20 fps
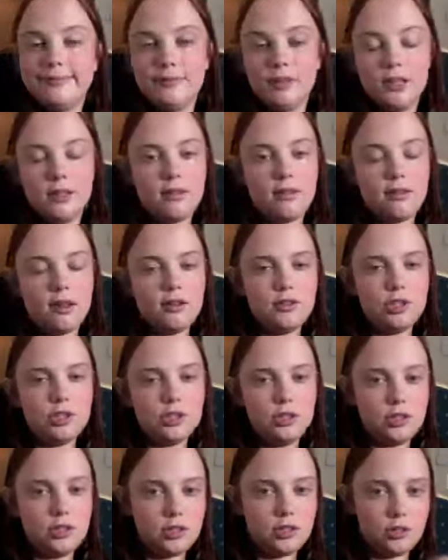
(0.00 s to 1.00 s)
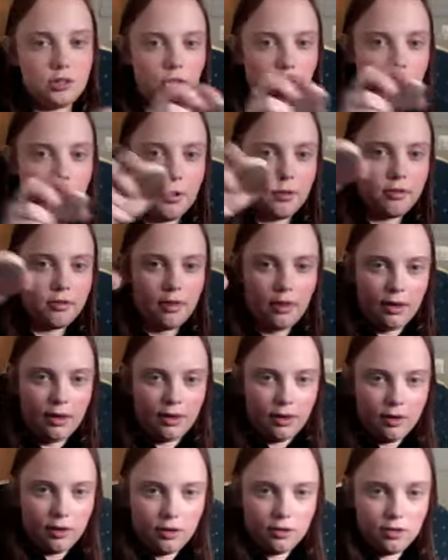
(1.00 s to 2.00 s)
it's such almost like
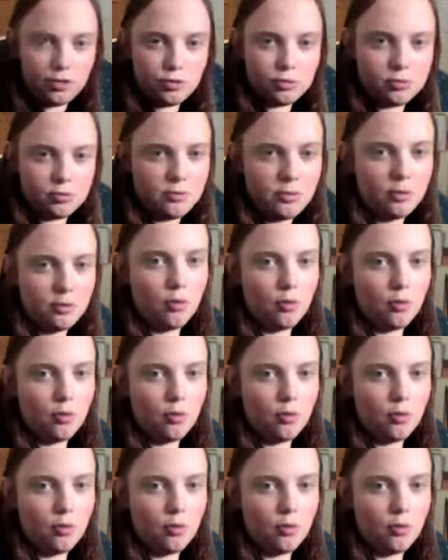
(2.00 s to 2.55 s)
a true